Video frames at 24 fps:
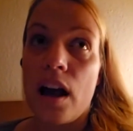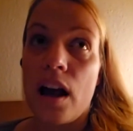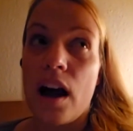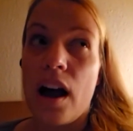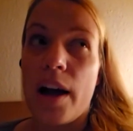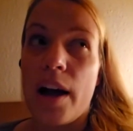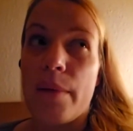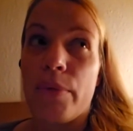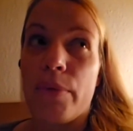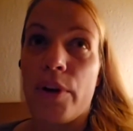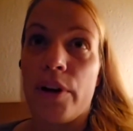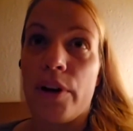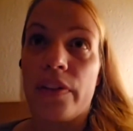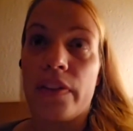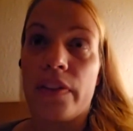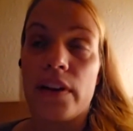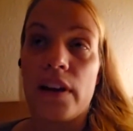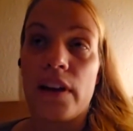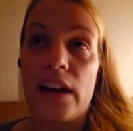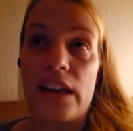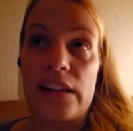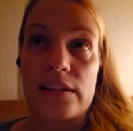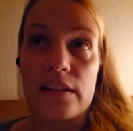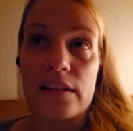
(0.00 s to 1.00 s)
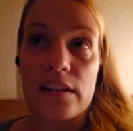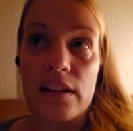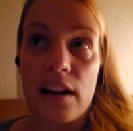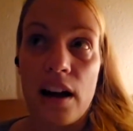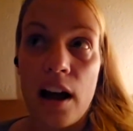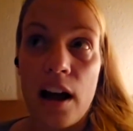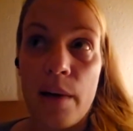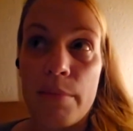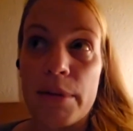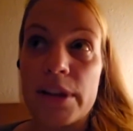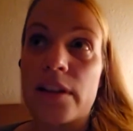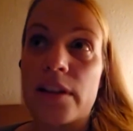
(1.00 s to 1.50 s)
I'm not as
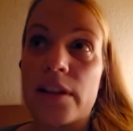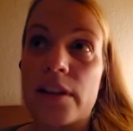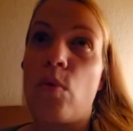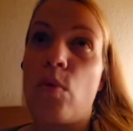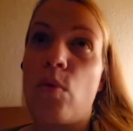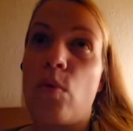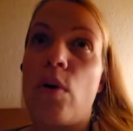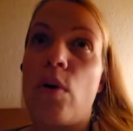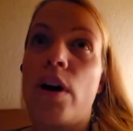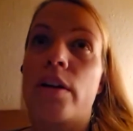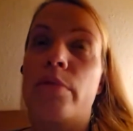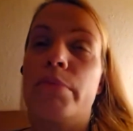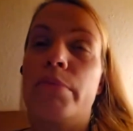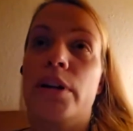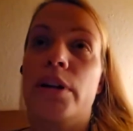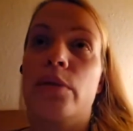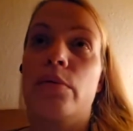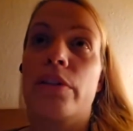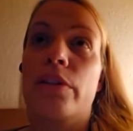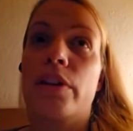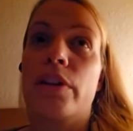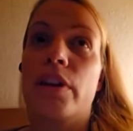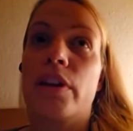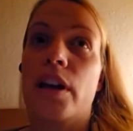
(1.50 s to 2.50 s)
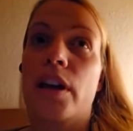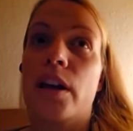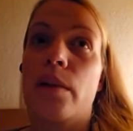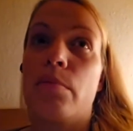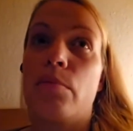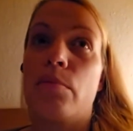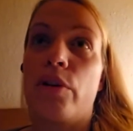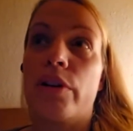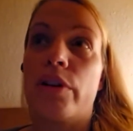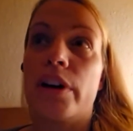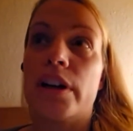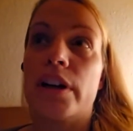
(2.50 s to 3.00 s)
calm as I want to be with
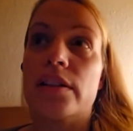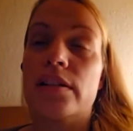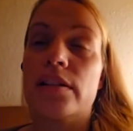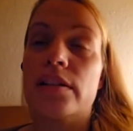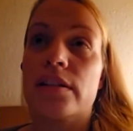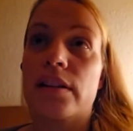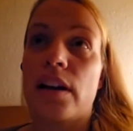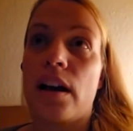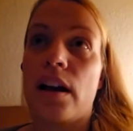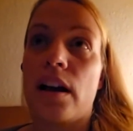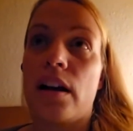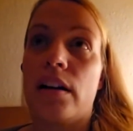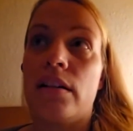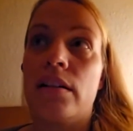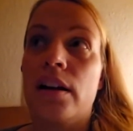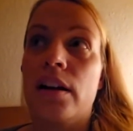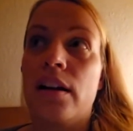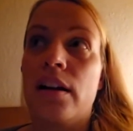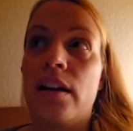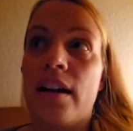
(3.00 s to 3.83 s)
him or as a